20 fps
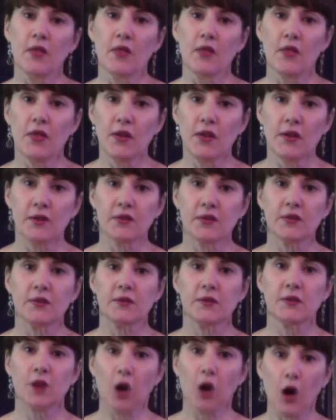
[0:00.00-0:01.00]
the
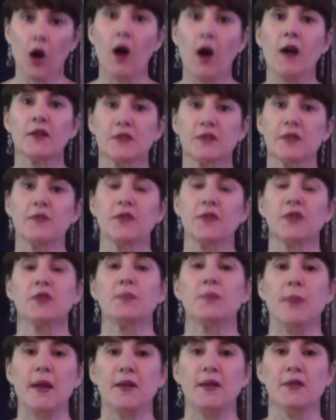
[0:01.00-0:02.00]
cost of the
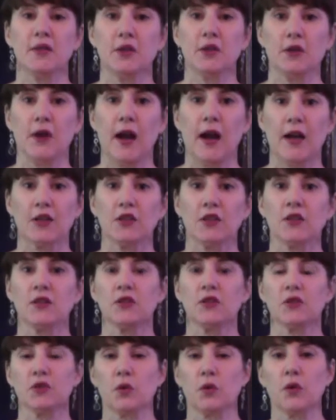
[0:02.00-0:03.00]
space that you're actually
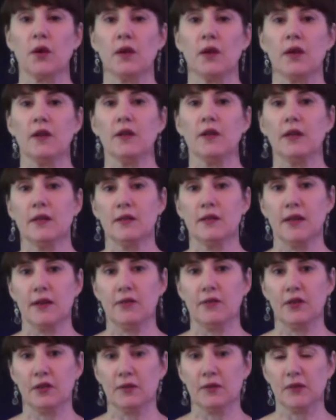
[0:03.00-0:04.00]
storing it
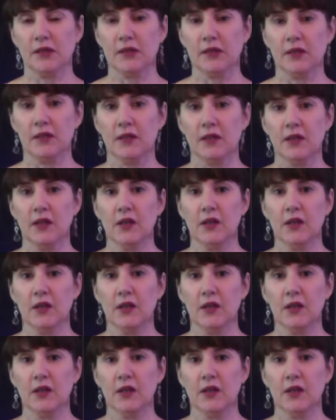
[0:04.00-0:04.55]
indefinitely?